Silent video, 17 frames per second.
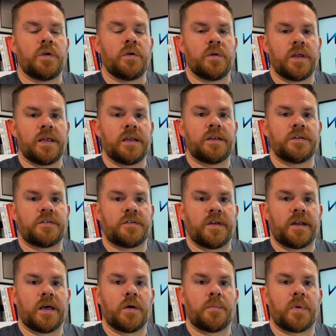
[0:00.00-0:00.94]
you need to
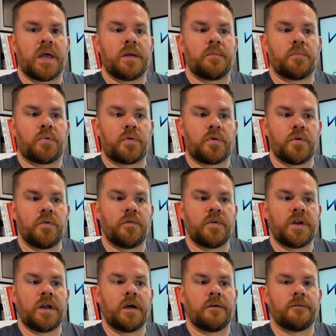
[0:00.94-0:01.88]
set up a
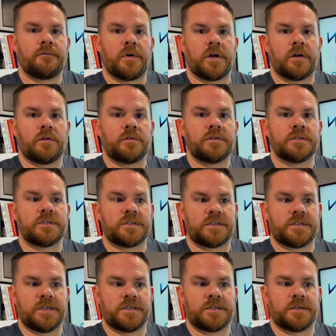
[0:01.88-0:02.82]
proven funnel
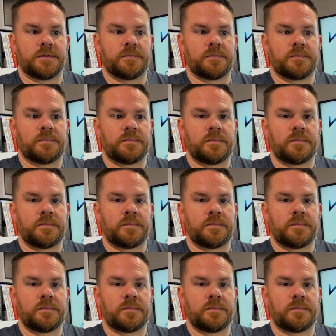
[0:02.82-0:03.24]
system.